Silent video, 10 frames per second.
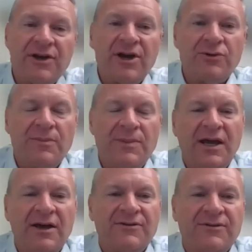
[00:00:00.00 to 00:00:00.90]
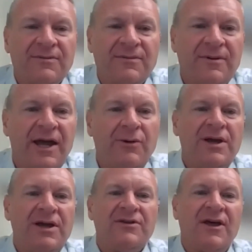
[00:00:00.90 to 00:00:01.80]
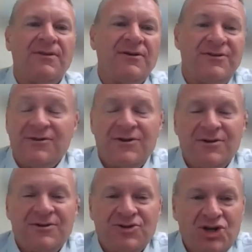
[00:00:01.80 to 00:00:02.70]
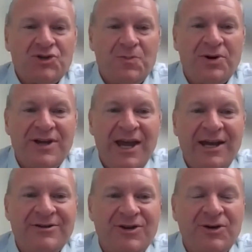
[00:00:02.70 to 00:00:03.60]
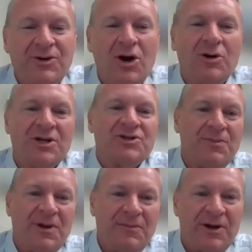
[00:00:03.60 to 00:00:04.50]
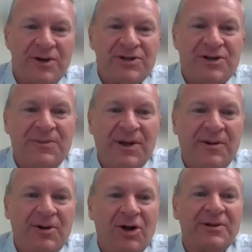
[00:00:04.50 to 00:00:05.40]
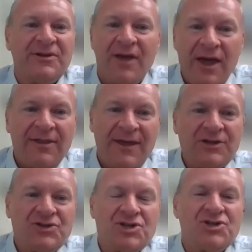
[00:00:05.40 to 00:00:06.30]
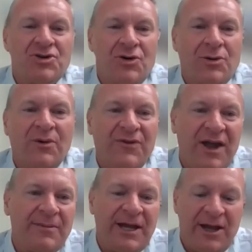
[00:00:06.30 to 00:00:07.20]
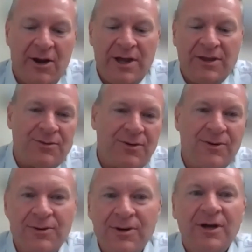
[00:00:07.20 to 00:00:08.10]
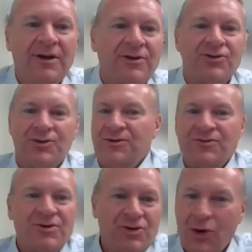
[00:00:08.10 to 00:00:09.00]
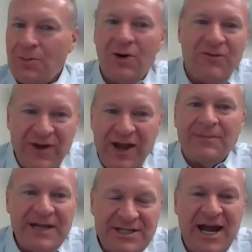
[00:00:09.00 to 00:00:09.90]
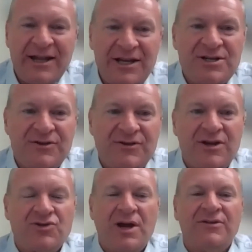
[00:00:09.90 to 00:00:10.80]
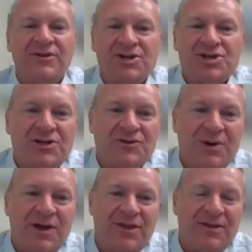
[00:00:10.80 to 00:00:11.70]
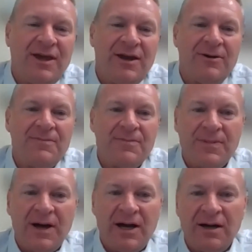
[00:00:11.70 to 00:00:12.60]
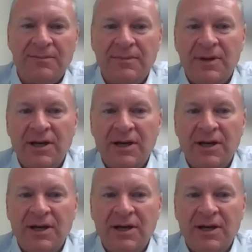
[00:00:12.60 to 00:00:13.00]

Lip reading: a good one, because like we said, this doesn't just pertain to homeless or people at risk of becoming homeless. That's just a normal family going through sort of normal family challenges and transitions with, with a